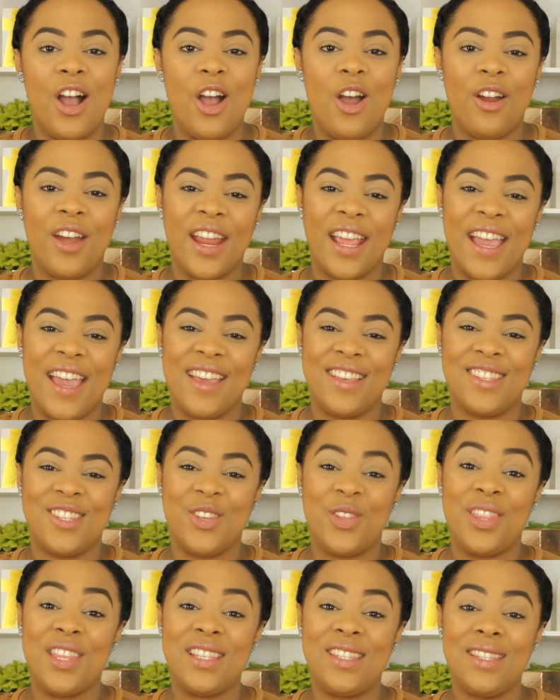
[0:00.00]
Alright guys,
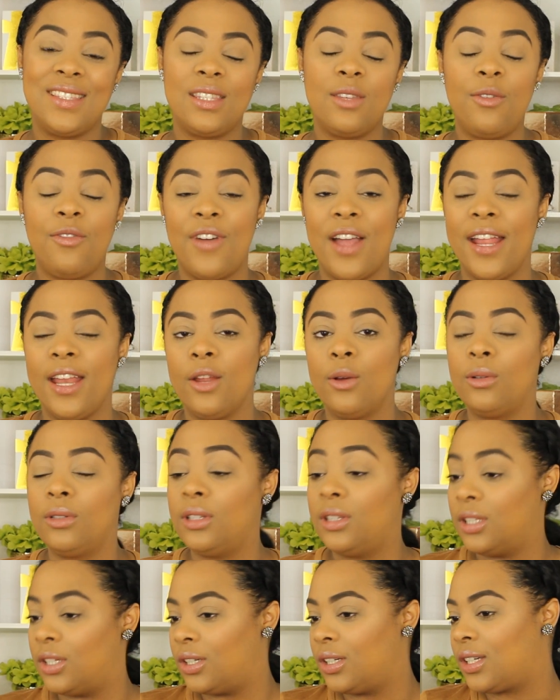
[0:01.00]
so this is the final
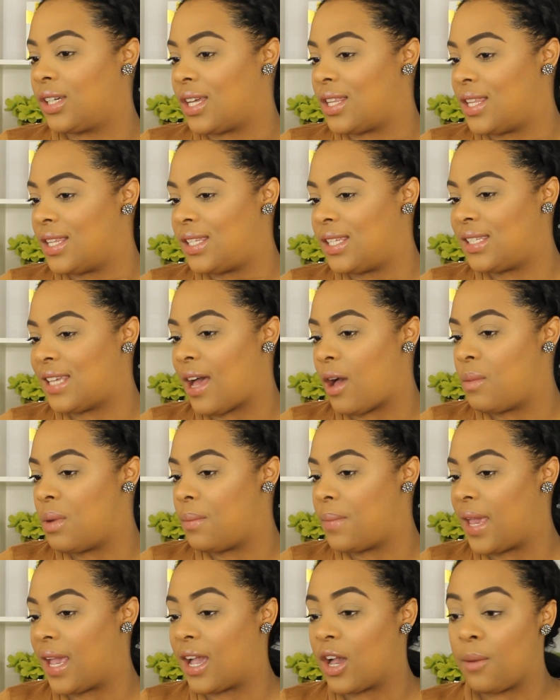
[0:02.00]
look. This is how my
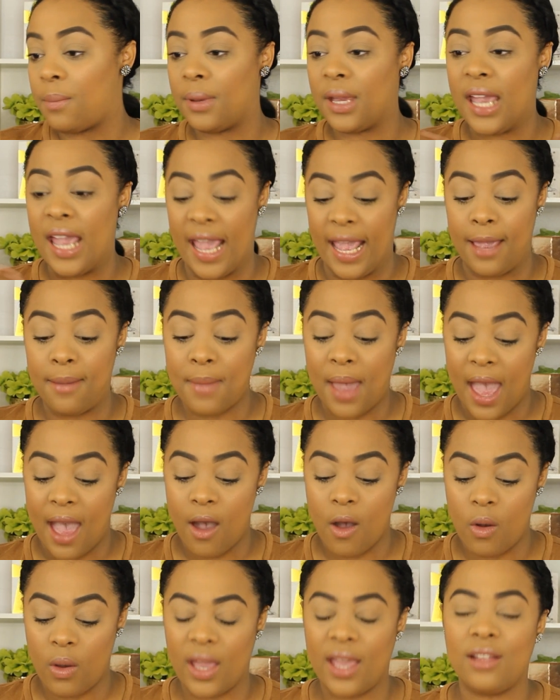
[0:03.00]
makeup came
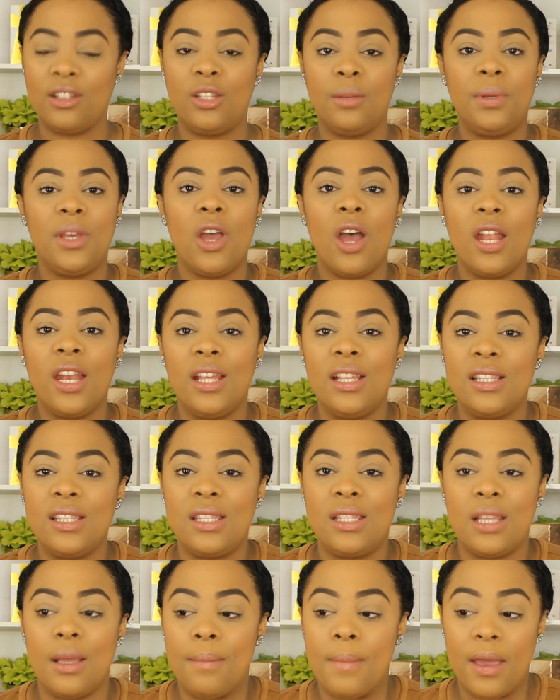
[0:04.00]
out, and to be
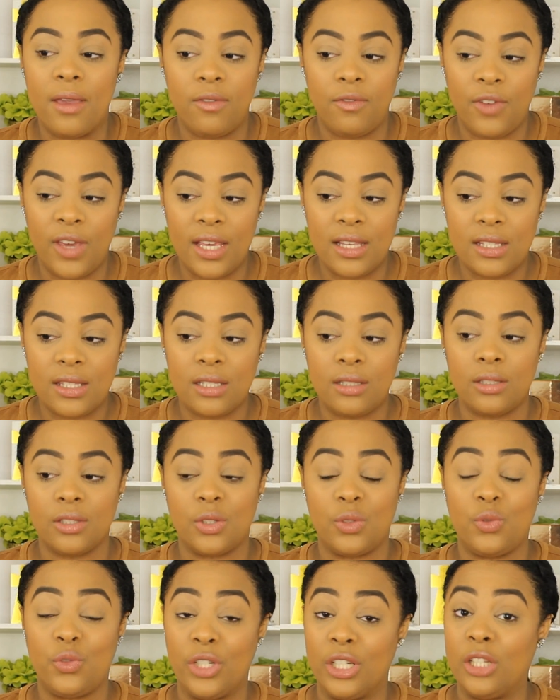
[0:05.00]
honest, my face
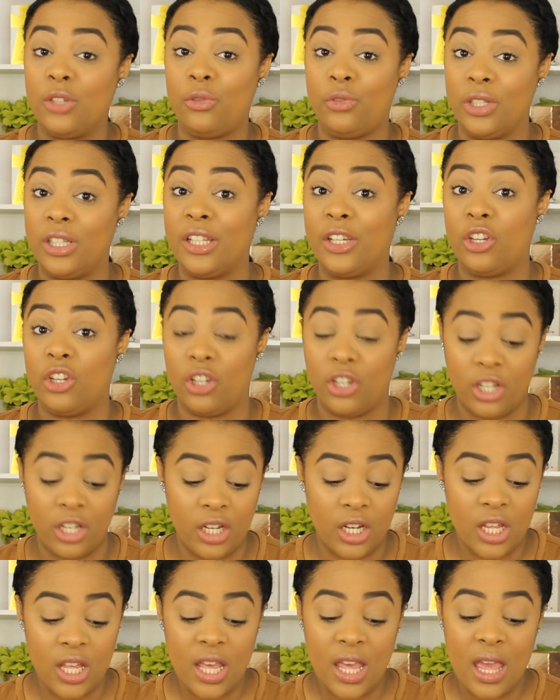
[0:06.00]
looks really, really
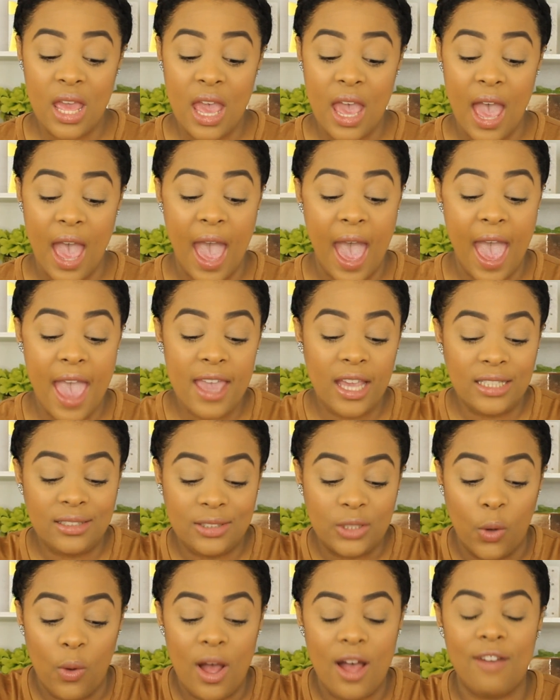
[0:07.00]
good. I
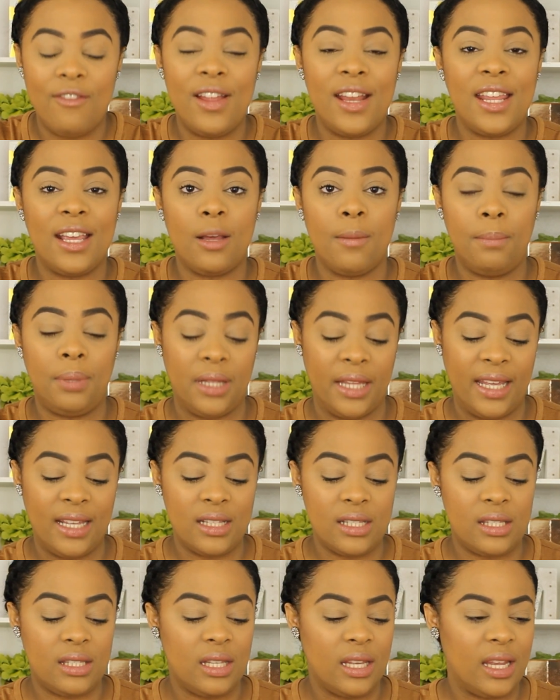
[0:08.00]
don't have any
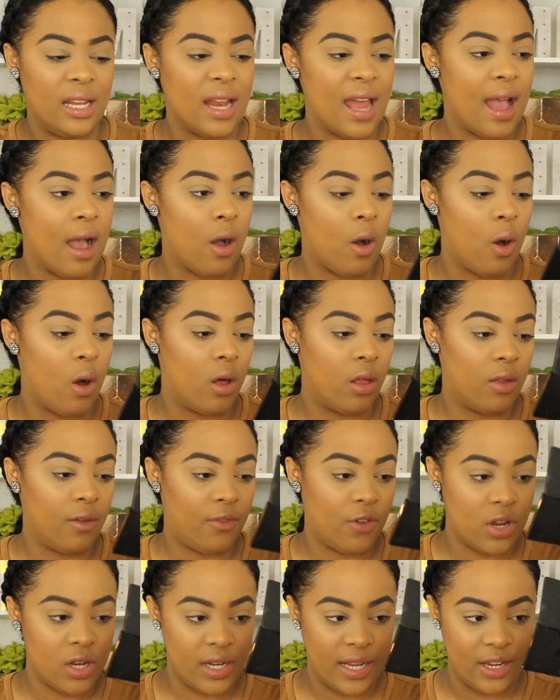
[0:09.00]
complaints in how all the
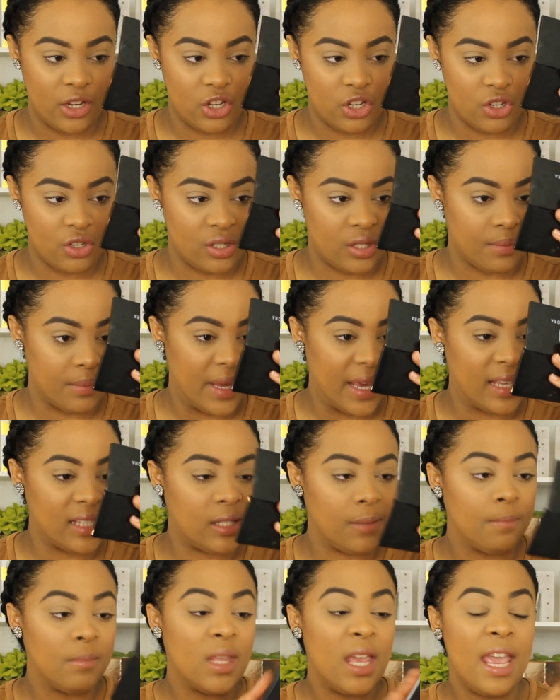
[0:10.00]
foundations mix.